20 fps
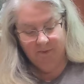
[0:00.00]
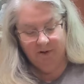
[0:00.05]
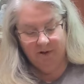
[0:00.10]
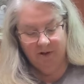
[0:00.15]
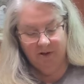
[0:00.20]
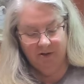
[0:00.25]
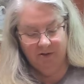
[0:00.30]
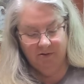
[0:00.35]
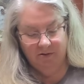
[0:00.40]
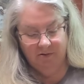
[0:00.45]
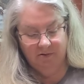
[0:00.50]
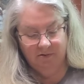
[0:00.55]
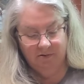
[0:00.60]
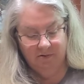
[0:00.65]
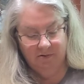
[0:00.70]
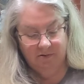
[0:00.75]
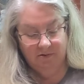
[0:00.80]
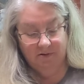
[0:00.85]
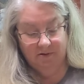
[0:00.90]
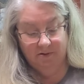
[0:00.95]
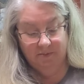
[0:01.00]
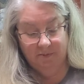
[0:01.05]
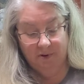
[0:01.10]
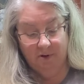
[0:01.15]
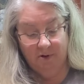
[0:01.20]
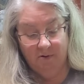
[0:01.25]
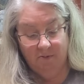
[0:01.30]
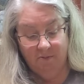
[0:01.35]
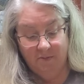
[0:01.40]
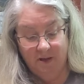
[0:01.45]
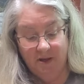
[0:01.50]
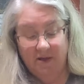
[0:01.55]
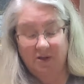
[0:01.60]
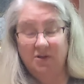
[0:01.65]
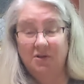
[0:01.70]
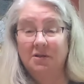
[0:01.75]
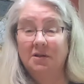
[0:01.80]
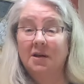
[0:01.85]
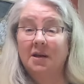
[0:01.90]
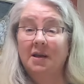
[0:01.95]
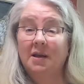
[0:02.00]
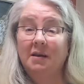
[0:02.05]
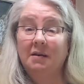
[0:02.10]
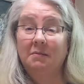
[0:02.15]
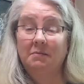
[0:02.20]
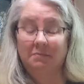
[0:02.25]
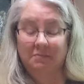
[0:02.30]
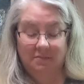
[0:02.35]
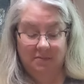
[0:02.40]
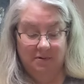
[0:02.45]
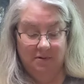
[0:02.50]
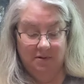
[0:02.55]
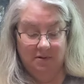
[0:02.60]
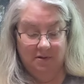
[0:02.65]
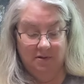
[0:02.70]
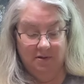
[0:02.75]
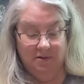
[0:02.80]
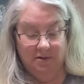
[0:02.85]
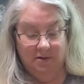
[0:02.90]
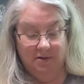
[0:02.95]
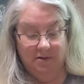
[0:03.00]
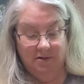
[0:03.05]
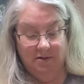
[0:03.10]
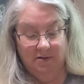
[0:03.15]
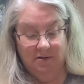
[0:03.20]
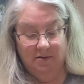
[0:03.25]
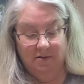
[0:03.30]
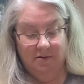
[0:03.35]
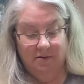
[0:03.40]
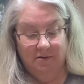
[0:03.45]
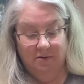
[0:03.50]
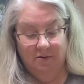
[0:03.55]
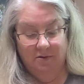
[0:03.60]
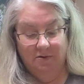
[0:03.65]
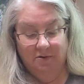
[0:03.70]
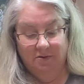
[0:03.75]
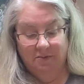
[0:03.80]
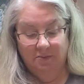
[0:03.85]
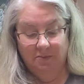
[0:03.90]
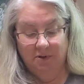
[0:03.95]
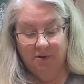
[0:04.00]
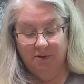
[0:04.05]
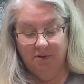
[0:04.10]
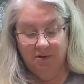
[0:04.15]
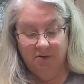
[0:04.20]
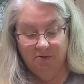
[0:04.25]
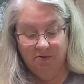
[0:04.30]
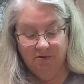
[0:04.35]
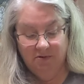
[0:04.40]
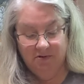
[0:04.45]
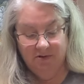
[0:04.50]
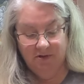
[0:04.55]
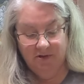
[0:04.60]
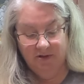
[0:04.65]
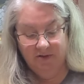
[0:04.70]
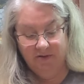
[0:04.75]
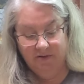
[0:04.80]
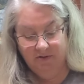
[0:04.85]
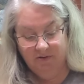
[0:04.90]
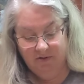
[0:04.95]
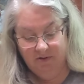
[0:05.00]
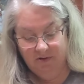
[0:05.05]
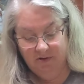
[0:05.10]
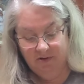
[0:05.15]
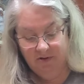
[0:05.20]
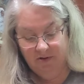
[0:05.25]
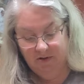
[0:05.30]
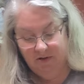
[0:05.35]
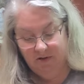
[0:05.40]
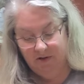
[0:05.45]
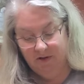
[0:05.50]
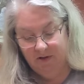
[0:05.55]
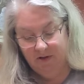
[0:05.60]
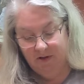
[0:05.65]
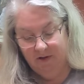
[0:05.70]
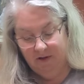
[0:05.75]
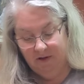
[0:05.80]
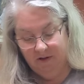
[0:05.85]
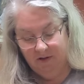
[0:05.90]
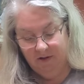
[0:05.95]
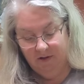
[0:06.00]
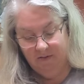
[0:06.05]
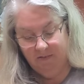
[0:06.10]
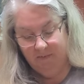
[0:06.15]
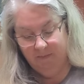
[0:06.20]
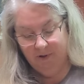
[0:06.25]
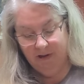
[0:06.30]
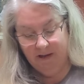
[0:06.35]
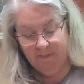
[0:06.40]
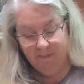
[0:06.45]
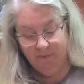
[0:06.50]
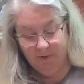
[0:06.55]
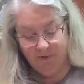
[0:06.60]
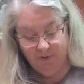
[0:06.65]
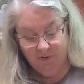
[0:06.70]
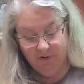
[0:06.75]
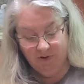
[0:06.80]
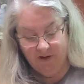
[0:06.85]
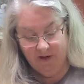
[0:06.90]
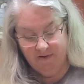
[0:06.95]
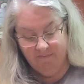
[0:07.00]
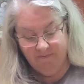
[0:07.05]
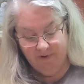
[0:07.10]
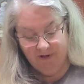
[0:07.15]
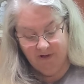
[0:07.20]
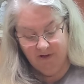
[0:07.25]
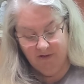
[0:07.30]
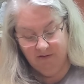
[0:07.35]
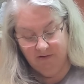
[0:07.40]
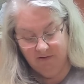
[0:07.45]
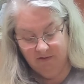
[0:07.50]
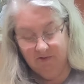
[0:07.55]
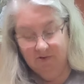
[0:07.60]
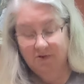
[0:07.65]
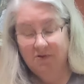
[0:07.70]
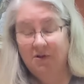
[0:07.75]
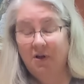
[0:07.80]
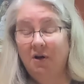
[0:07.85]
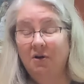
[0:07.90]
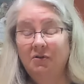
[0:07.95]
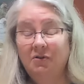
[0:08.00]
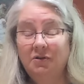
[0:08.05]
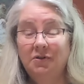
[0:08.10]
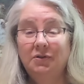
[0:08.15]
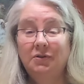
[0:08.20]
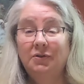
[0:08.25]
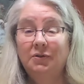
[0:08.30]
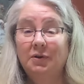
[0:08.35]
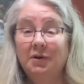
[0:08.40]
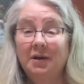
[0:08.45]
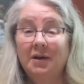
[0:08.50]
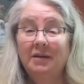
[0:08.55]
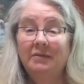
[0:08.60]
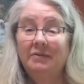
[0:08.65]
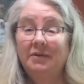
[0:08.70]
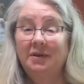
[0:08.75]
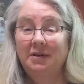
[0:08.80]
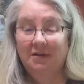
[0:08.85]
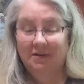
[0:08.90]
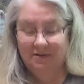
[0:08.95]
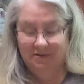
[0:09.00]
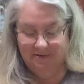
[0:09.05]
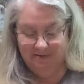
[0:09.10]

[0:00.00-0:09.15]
butter or some homemade jam or some good old southern pepper gravy, sausage gravy.